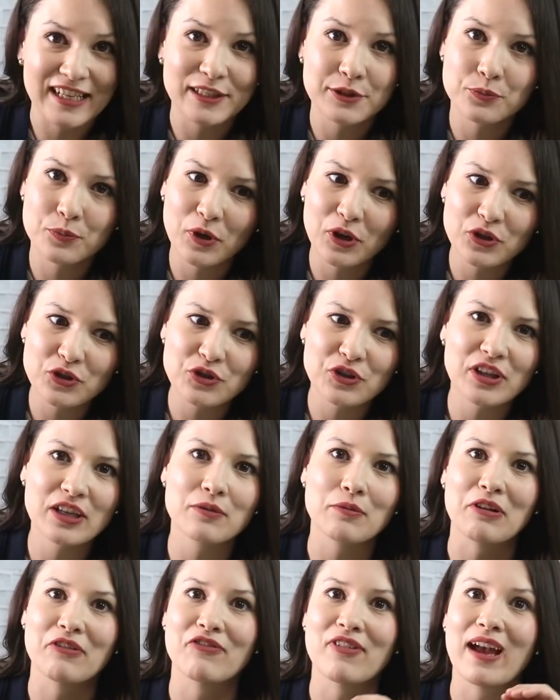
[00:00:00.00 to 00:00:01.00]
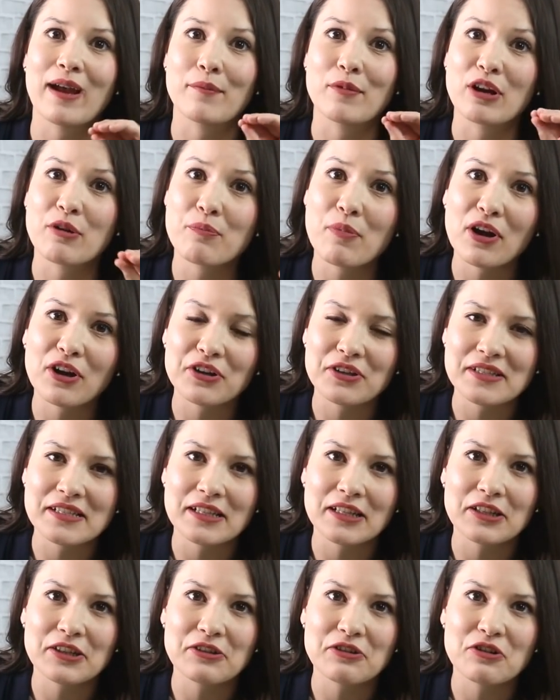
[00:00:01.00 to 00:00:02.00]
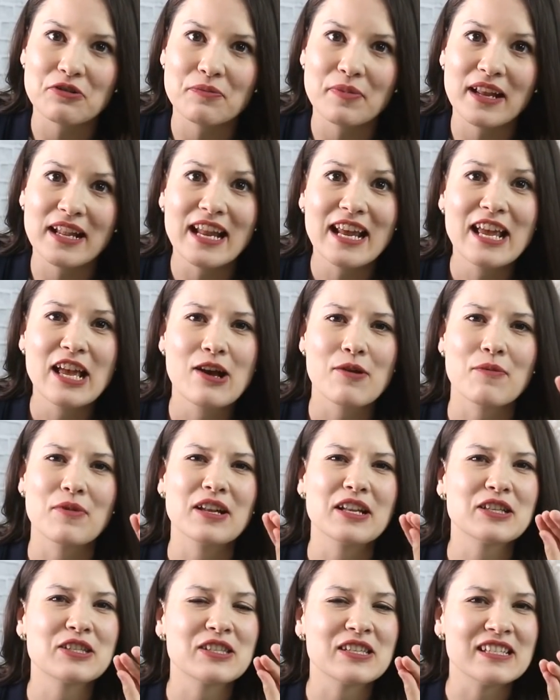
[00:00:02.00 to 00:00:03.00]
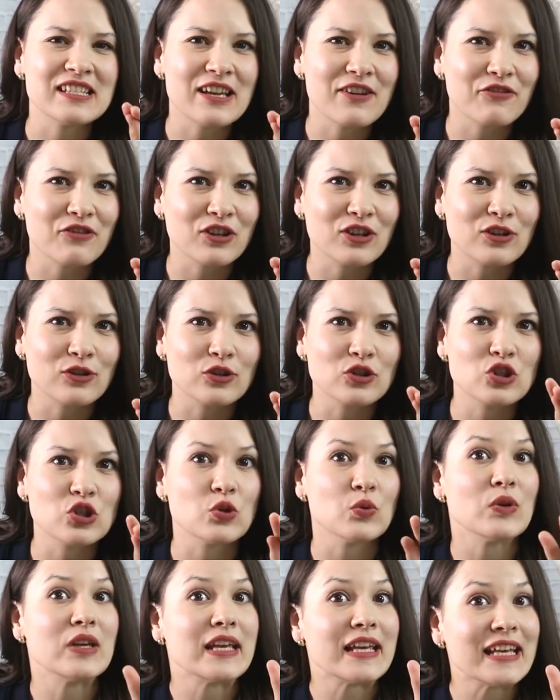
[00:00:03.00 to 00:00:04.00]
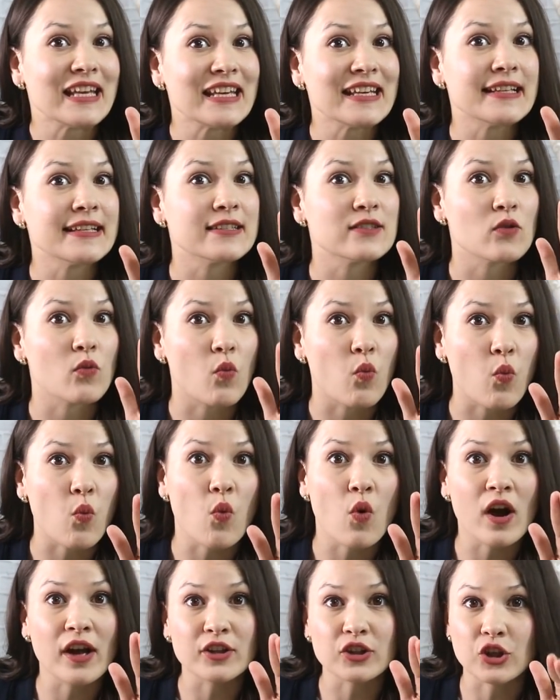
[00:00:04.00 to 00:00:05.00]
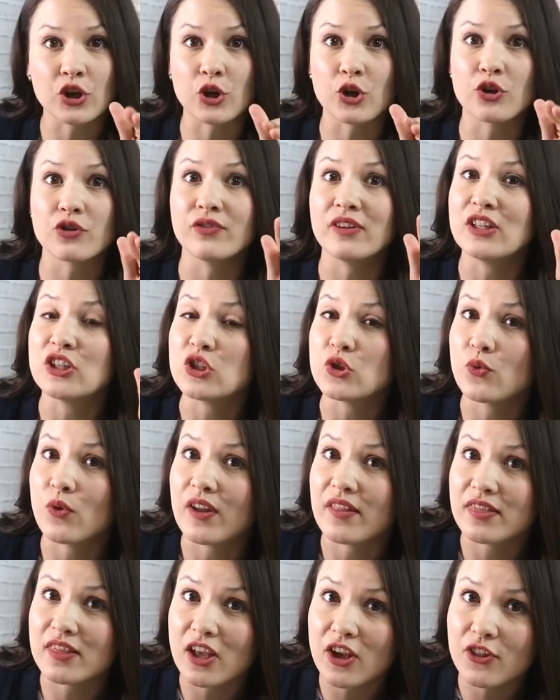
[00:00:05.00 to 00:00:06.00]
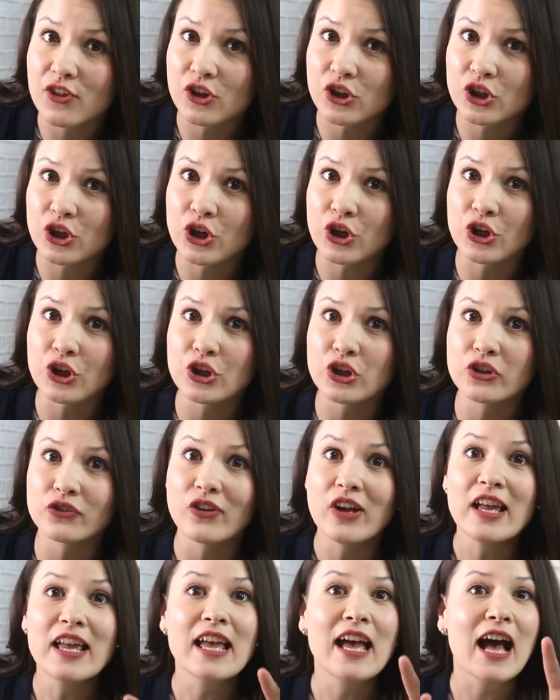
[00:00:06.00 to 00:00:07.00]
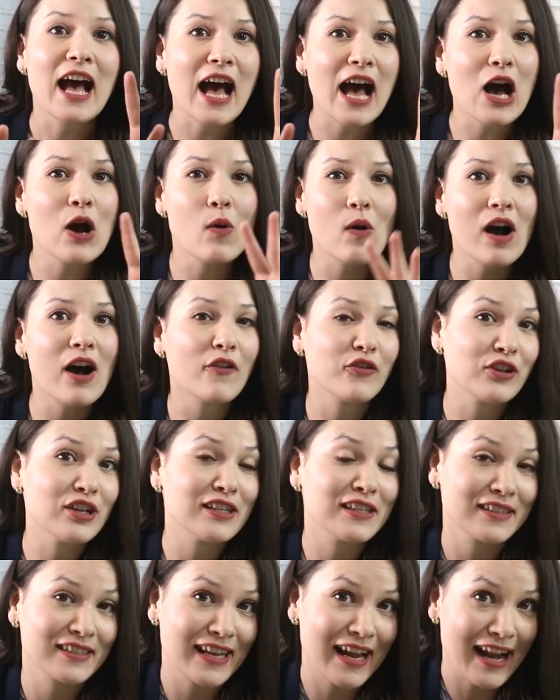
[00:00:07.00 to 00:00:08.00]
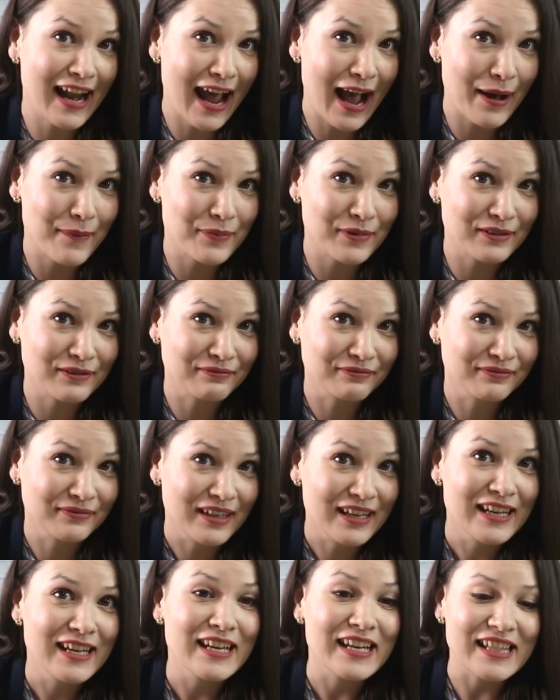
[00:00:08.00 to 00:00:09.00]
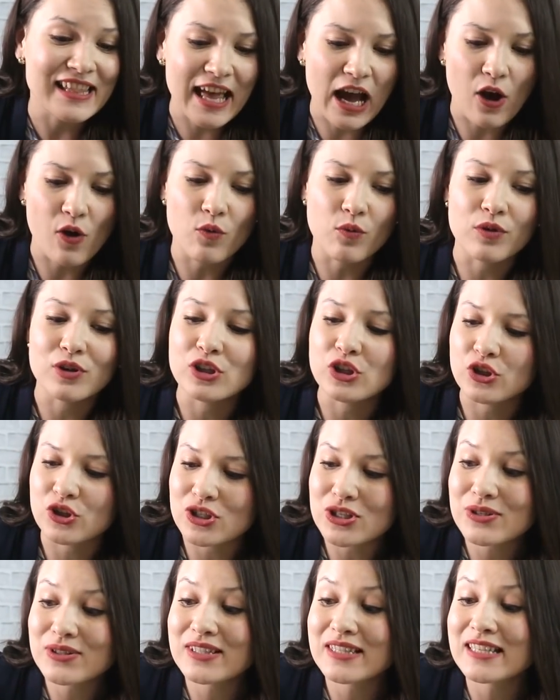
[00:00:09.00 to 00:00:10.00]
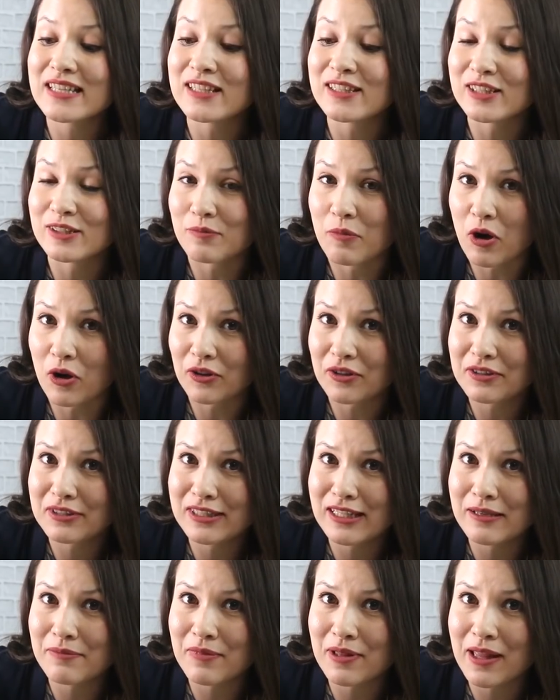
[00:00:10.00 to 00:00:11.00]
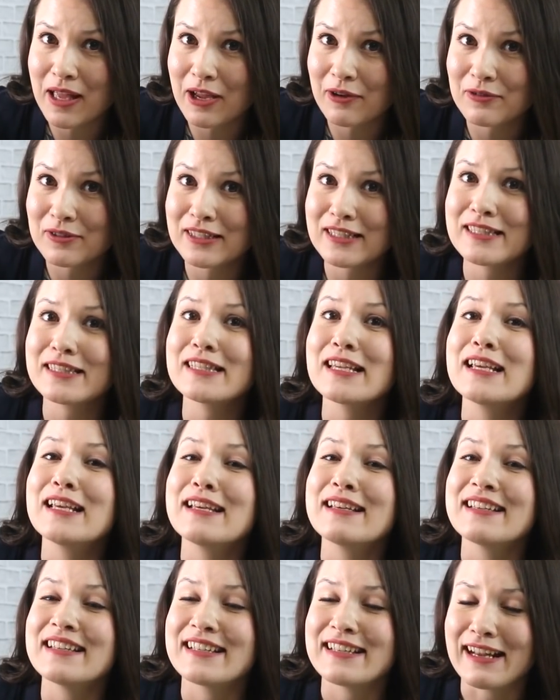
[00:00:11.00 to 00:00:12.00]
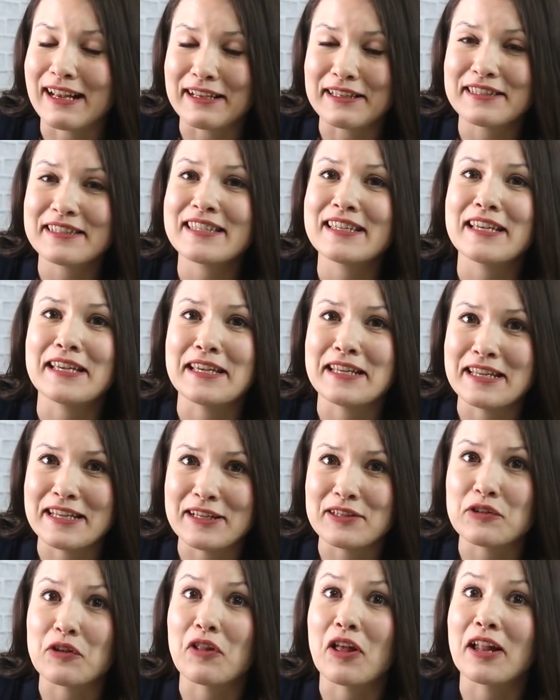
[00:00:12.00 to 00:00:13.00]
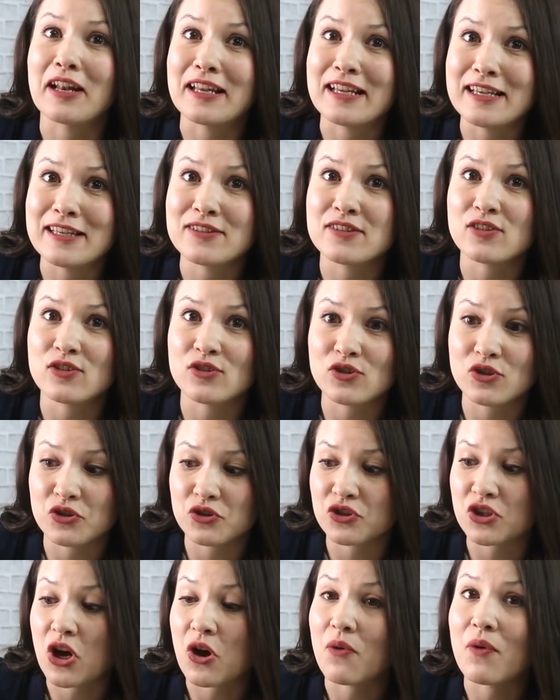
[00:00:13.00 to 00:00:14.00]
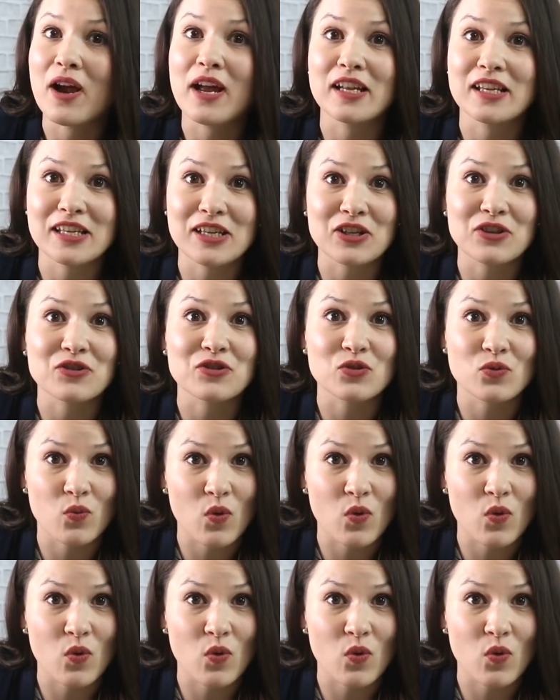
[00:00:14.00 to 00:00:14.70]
especially when fabric puckers a little bit, when it's difficult to ease one curve into another curve? How often does that happen? Now, when you're using smaller seam allowances, yes, it is a lot easier to sew, and here's